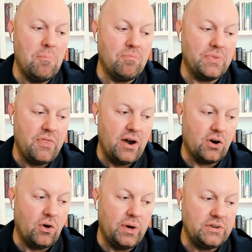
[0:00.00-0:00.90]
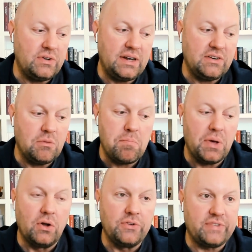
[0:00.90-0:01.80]
They're going to need to
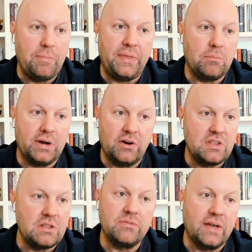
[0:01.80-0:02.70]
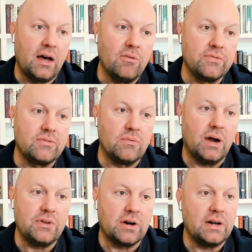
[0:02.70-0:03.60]
build something bigger than themselves, right?
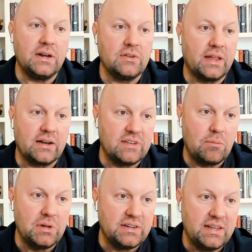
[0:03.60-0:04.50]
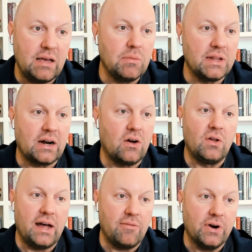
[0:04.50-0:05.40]
They're going to need to assemble a team and a
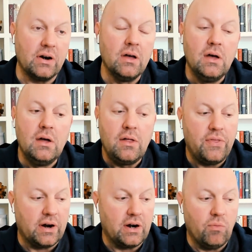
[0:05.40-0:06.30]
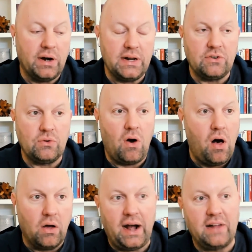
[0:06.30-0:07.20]
whole effort. They're going to run into
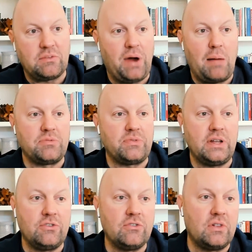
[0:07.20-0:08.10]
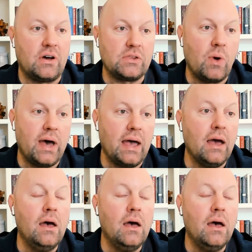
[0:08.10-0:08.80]
all kinds of problems and issues along the way.